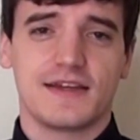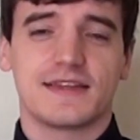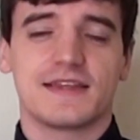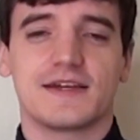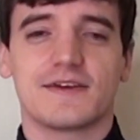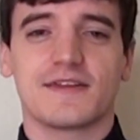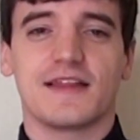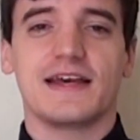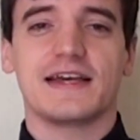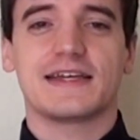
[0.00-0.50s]

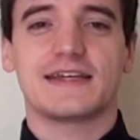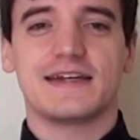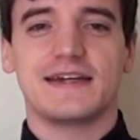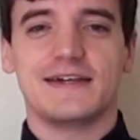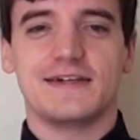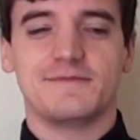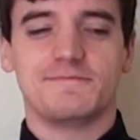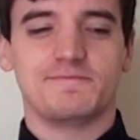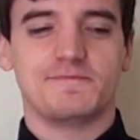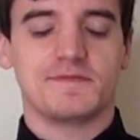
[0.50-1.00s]
They're like
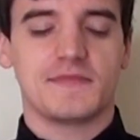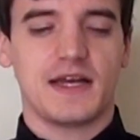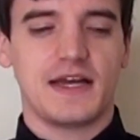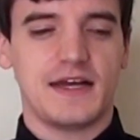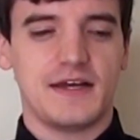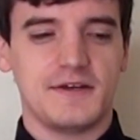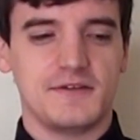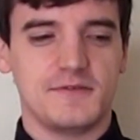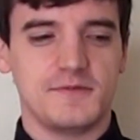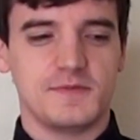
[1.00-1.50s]
an
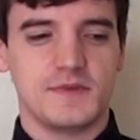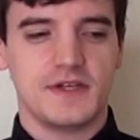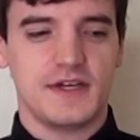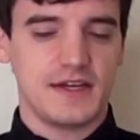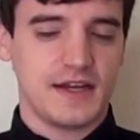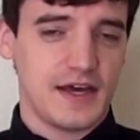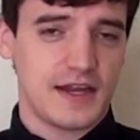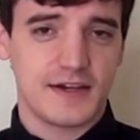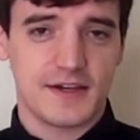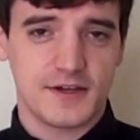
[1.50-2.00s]
On
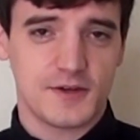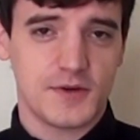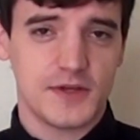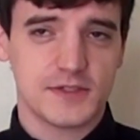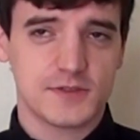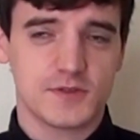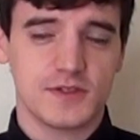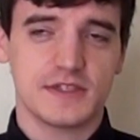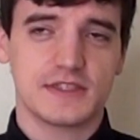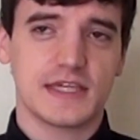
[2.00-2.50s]
and
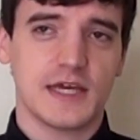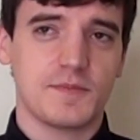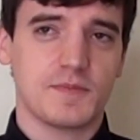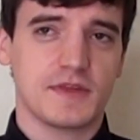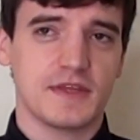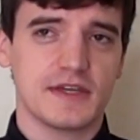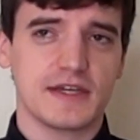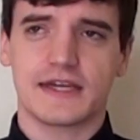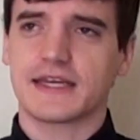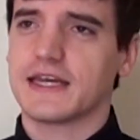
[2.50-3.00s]
Equestria type of
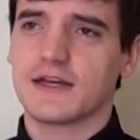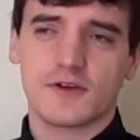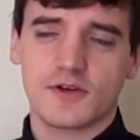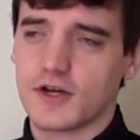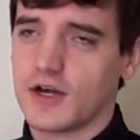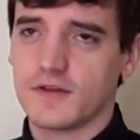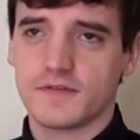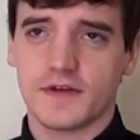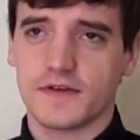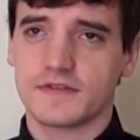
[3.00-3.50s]
thing. I can't
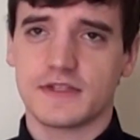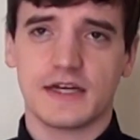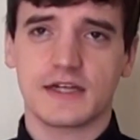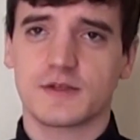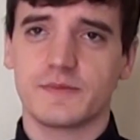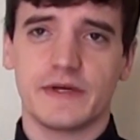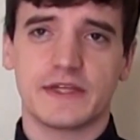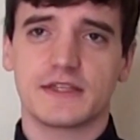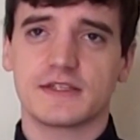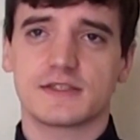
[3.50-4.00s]
recall if I've talked
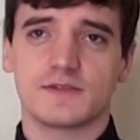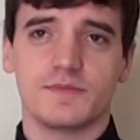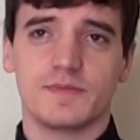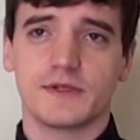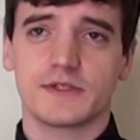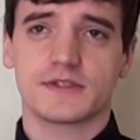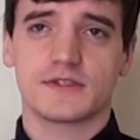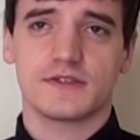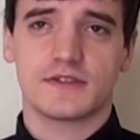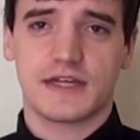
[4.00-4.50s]
about this in
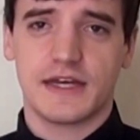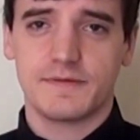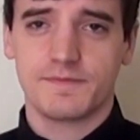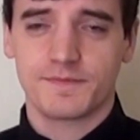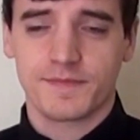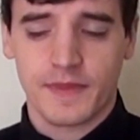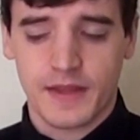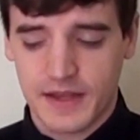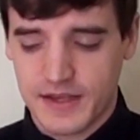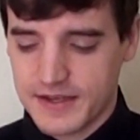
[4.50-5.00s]
personal time,
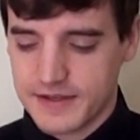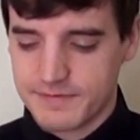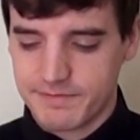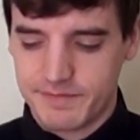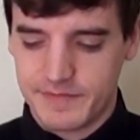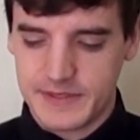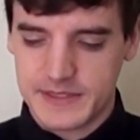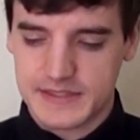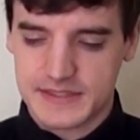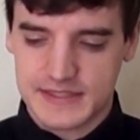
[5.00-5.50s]

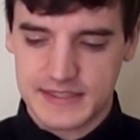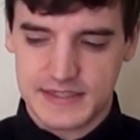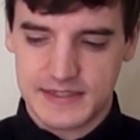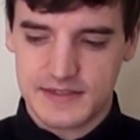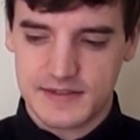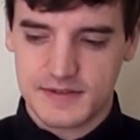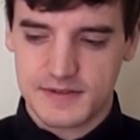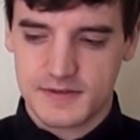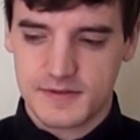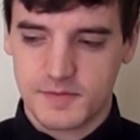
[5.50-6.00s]
but
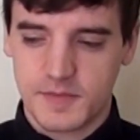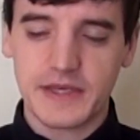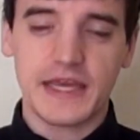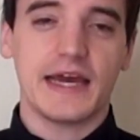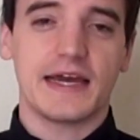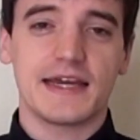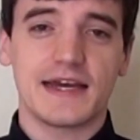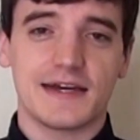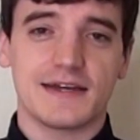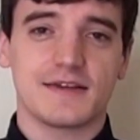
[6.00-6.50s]

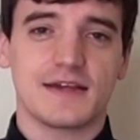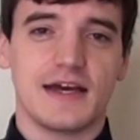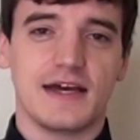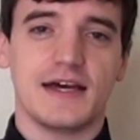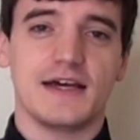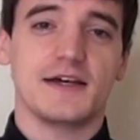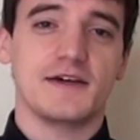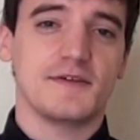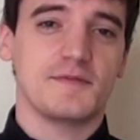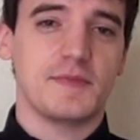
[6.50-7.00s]
yeah.
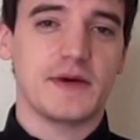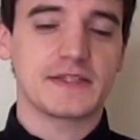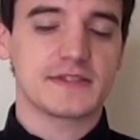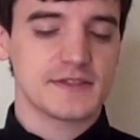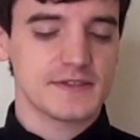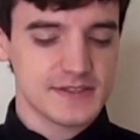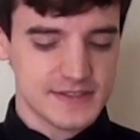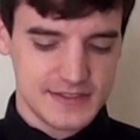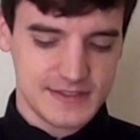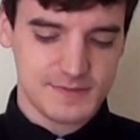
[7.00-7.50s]

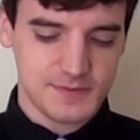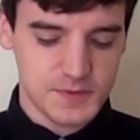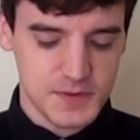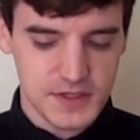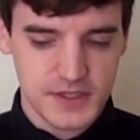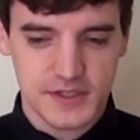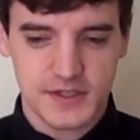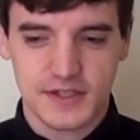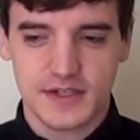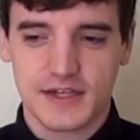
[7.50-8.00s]
Pencils, he's
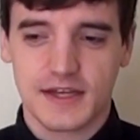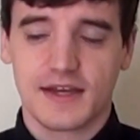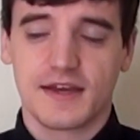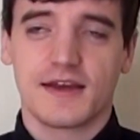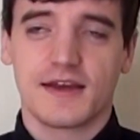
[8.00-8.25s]
pretty good.